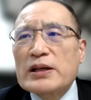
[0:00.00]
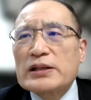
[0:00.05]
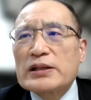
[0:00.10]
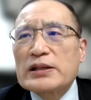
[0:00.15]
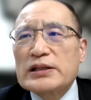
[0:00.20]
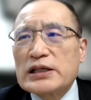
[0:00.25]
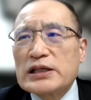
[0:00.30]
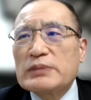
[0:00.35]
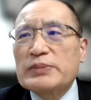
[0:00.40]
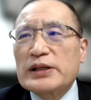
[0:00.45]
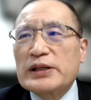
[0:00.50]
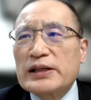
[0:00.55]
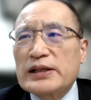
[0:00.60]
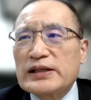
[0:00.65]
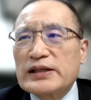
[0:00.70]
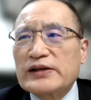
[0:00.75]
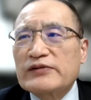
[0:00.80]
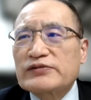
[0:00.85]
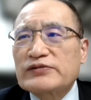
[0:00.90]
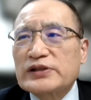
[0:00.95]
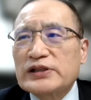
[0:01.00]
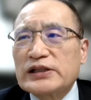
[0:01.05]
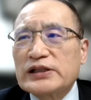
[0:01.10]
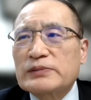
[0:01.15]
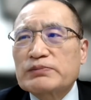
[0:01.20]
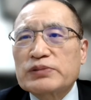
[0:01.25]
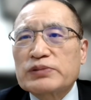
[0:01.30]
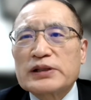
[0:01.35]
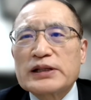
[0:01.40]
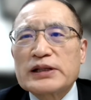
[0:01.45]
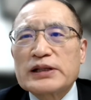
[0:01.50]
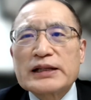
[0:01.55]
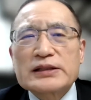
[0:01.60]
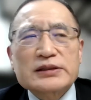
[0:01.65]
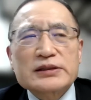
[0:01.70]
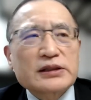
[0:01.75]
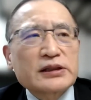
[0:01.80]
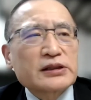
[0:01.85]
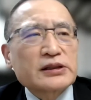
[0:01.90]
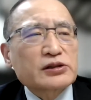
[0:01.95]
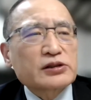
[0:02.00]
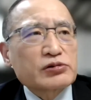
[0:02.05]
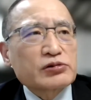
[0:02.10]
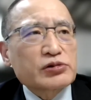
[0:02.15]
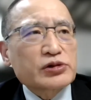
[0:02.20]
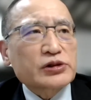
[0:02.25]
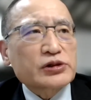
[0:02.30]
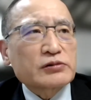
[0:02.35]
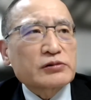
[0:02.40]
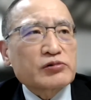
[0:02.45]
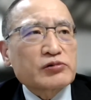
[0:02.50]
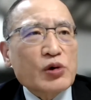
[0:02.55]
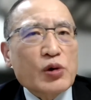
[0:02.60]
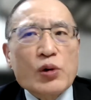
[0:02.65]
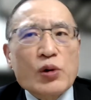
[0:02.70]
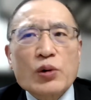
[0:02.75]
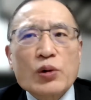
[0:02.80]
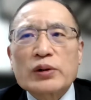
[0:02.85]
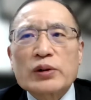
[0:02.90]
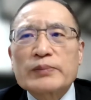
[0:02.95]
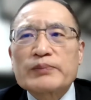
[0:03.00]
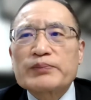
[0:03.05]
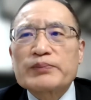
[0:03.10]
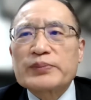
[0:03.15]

he believes it plays a crucial role